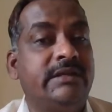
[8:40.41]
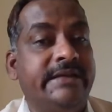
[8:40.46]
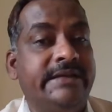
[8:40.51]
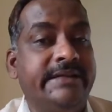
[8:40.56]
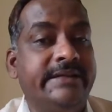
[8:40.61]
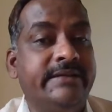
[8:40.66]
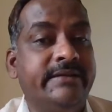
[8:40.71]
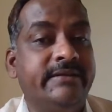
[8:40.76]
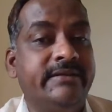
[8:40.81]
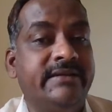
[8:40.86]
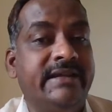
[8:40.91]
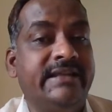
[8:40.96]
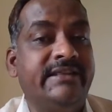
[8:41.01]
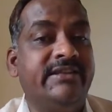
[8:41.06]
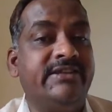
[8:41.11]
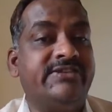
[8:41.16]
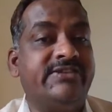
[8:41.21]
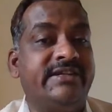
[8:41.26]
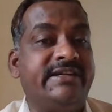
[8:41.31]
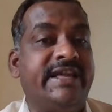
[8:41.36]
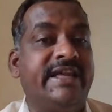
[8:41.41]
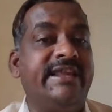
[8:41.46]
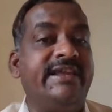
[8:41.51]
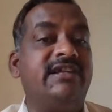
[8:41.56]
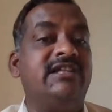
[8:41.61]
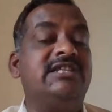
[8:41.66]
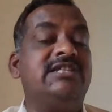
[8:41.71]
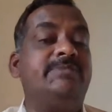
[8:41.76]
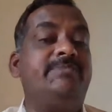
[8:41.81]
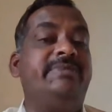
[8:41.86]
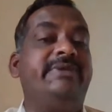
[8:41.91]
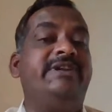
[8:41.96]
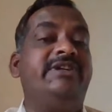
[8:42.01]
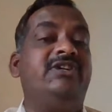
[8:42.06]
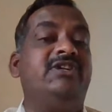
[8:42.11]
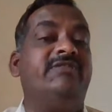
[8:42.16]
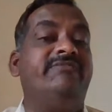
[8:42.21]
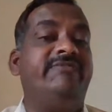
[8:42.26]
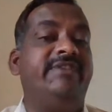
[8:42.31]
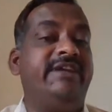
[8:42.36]
critical and the satirical
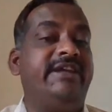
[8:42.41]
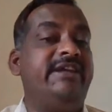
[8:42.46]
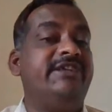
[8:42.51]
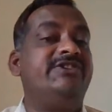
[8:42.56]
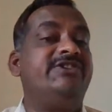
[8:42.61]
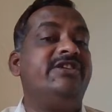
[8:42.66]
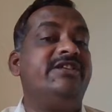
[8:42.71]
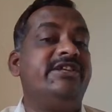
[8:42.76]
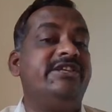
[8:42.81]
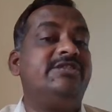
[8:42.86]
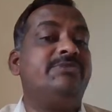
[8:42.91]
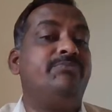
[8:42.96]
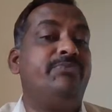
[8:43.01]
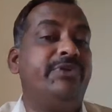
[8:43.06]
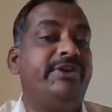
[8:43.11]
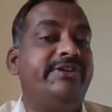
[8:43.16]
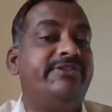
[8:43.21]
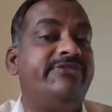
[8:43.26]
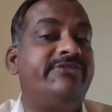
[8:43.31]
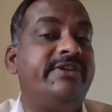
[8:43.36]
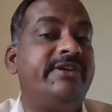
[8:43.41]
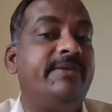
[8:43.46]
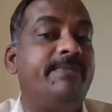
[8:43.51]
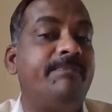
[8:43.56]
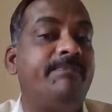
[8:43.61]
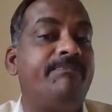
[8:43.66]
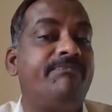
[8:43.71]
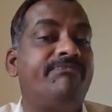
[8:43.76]
spirit of the age in his poetry.